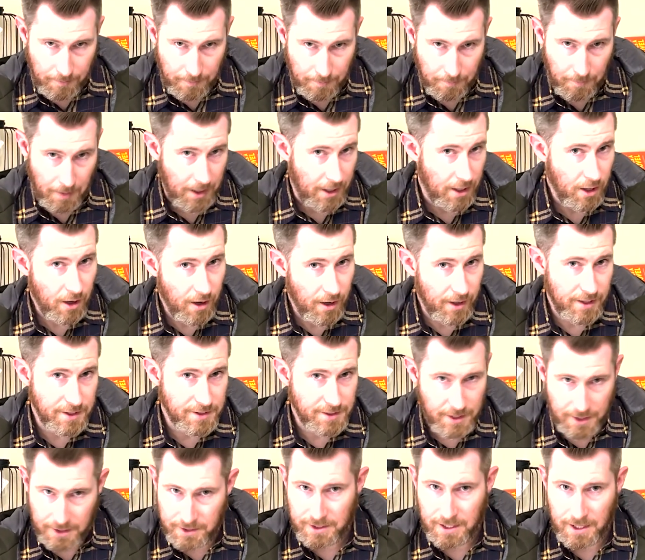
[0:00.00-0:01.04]
my con is
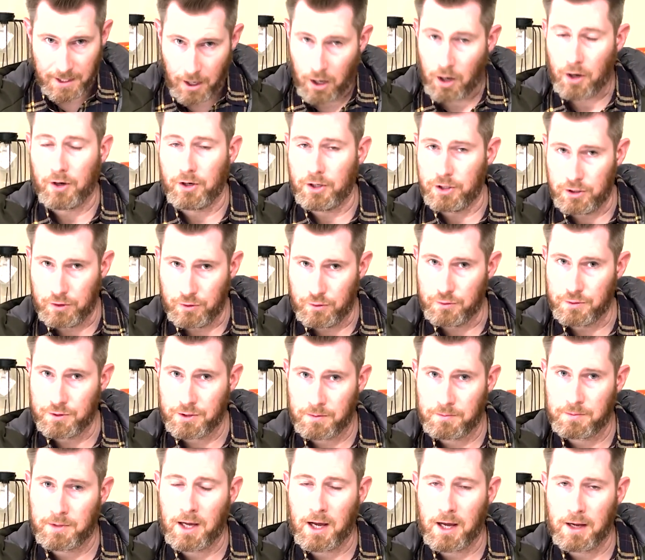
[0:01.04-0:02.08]
that it's kind of hard to use
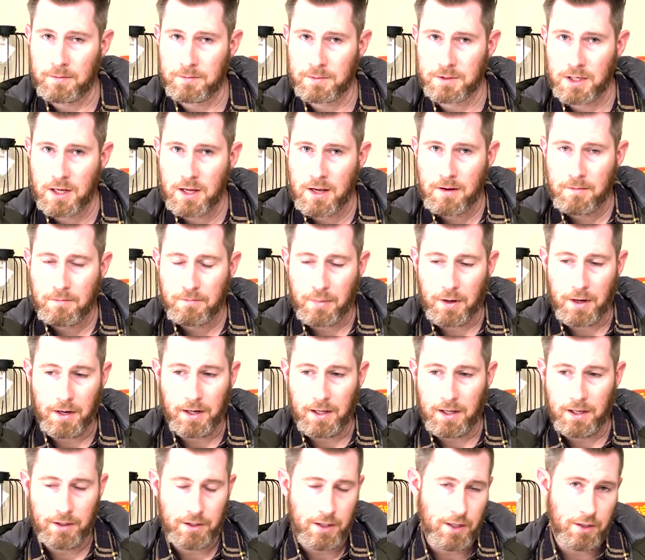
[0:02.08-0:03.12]
sometimes, but
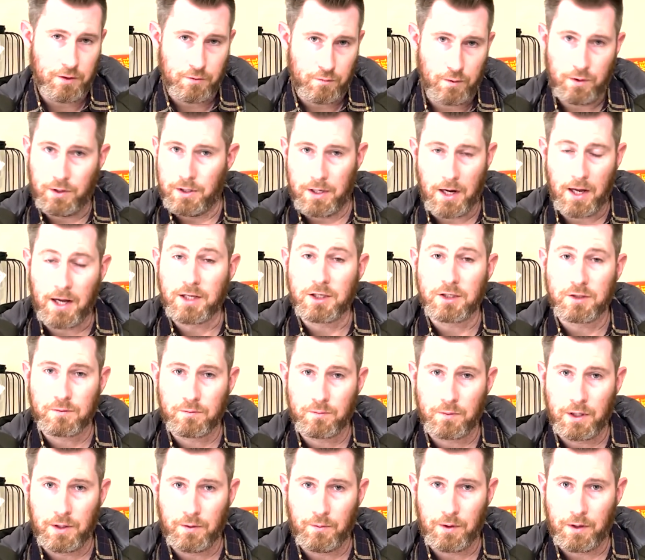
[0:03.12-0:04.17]
it is really nice
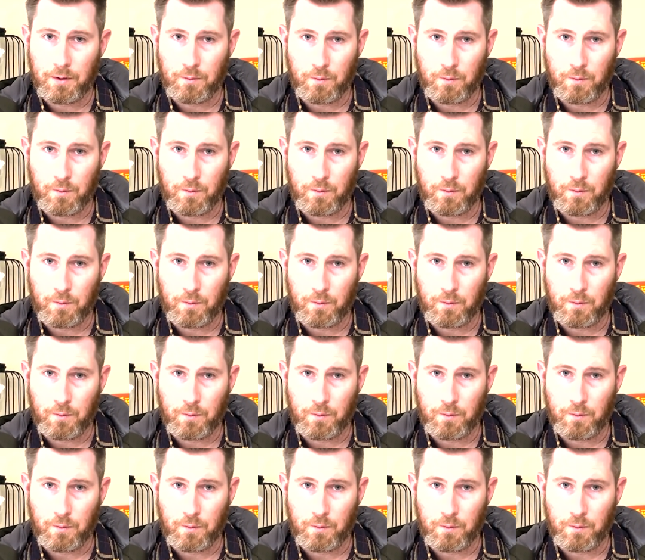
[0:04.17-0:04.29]
when